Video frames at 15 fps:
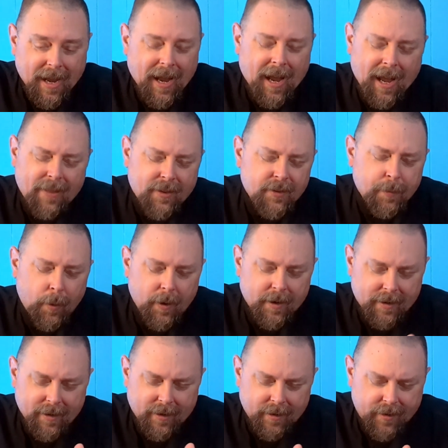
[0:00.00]
At this
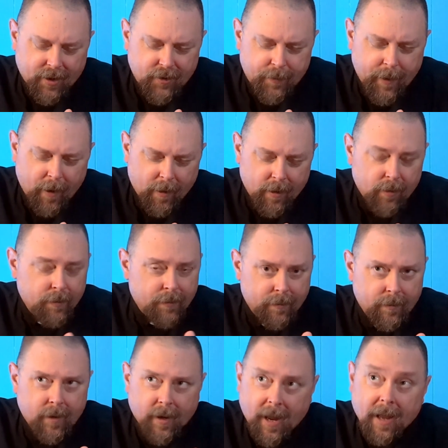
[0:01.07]
point, Touchberry, who
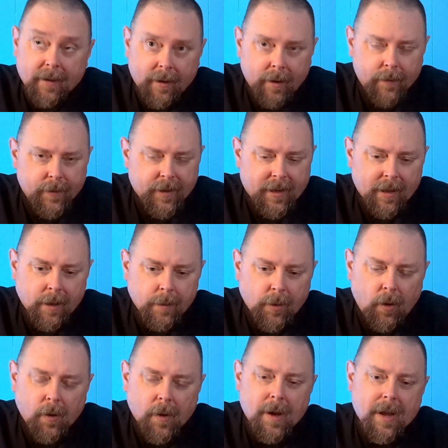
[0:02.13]
again delivered the killing
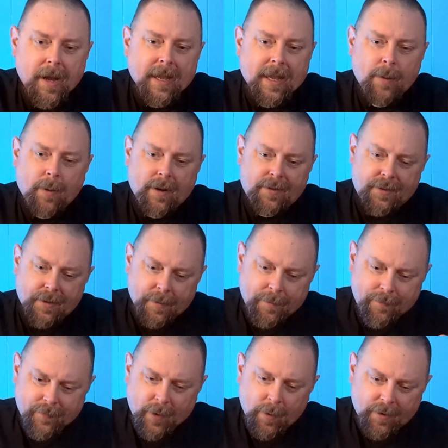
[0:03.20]
blow, he wants to
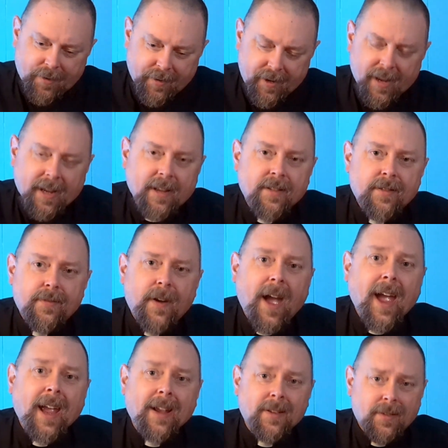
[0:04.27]
take its
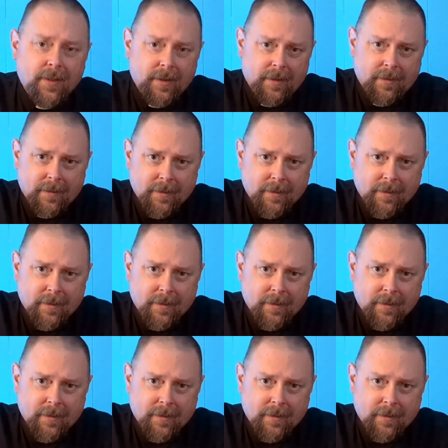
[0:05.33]
fangs.